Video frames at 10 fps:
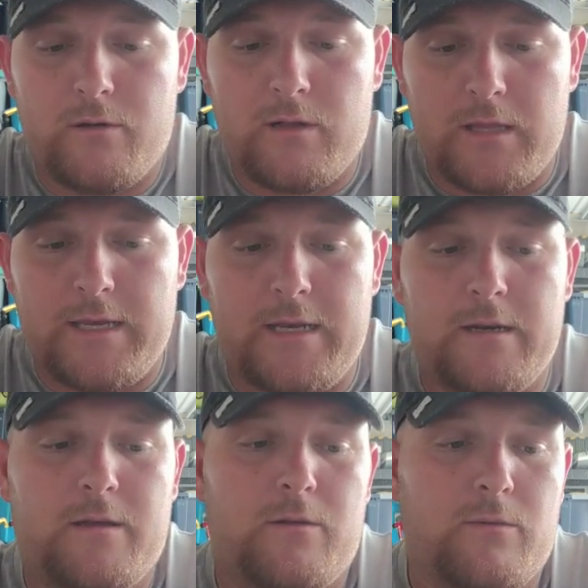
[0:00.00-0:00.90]

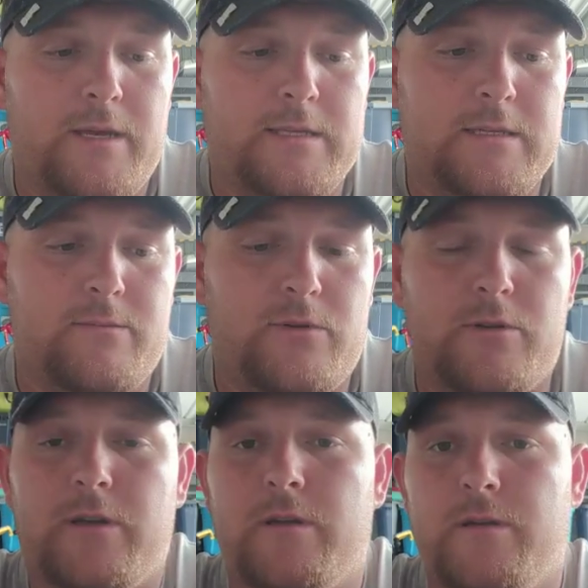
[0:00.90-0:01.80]
cleaned,
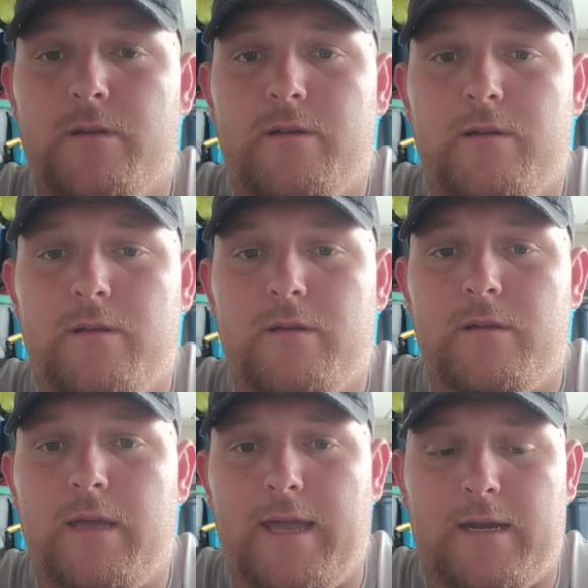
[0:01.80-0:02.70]
reassembled
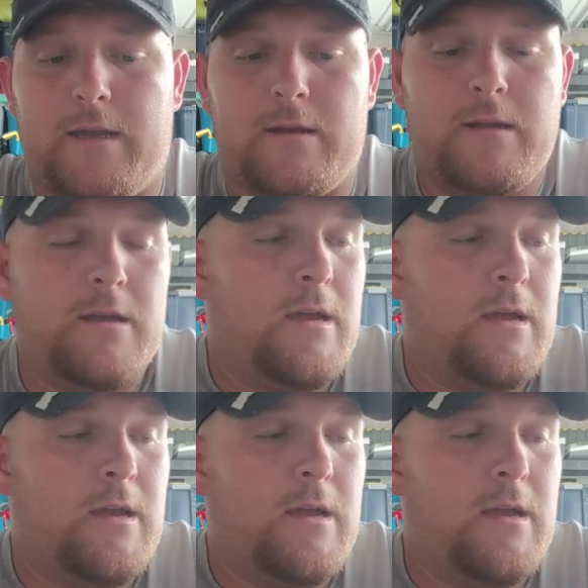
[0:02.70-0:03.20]
handgun.